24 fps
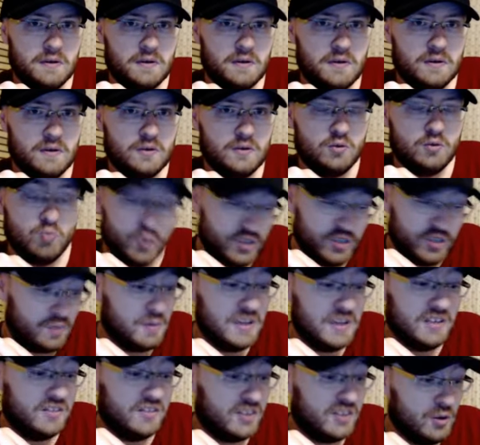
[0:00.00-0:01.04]
which
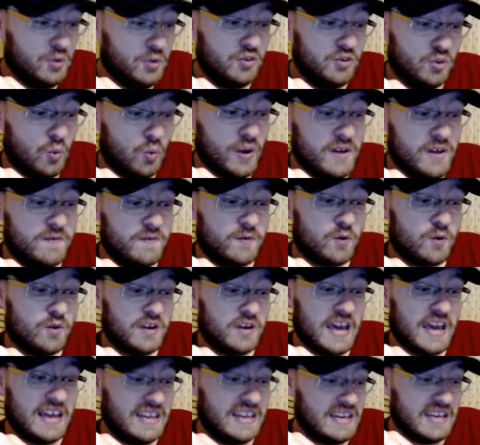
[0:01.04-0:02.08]
means there is a way for,
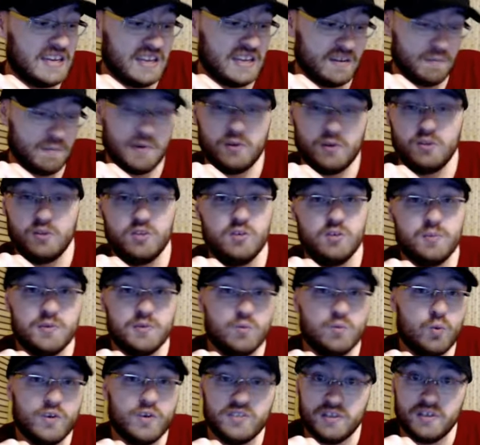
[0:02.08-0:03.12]
and again, if Mary Elizabeth
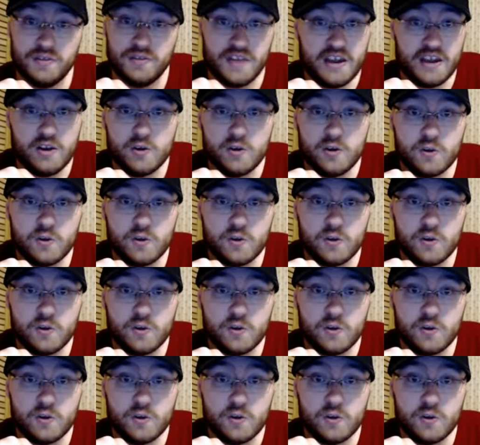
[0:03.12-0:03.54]
wasn't there,